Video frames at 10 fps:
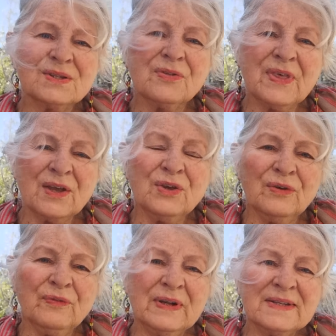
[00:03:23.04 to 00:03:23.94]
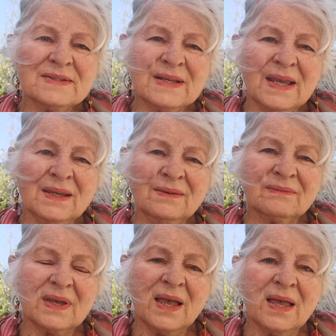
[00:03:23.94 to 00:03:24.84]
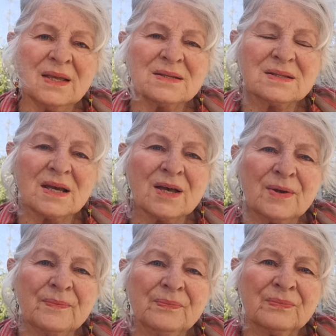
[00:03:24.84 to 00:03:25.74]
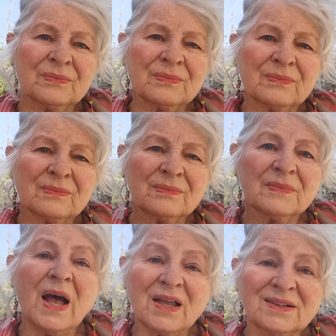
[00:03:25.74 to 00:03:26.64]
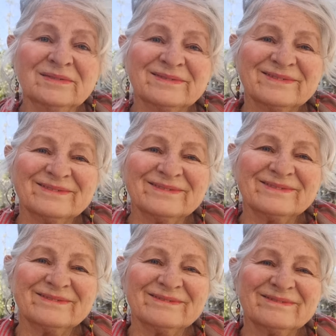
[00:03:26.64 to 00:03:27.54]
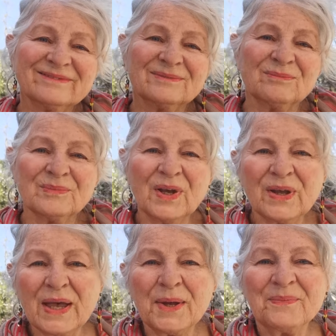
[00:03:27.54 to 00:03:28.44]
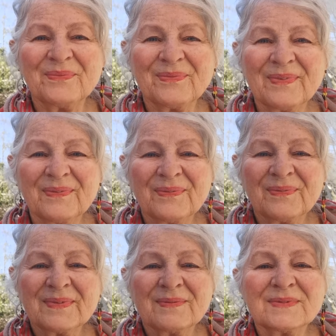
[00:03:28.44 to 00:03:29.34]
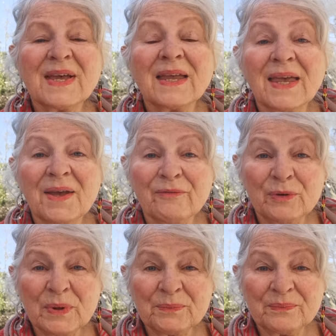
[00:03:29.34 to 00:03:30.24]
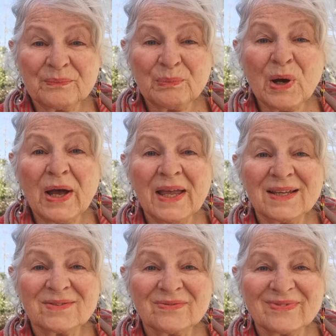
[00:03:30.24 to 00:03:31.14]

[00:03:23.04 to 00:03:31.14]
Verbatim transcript: So, thank you for listening and um, nothing. Okay? Take care, everyone. Bye.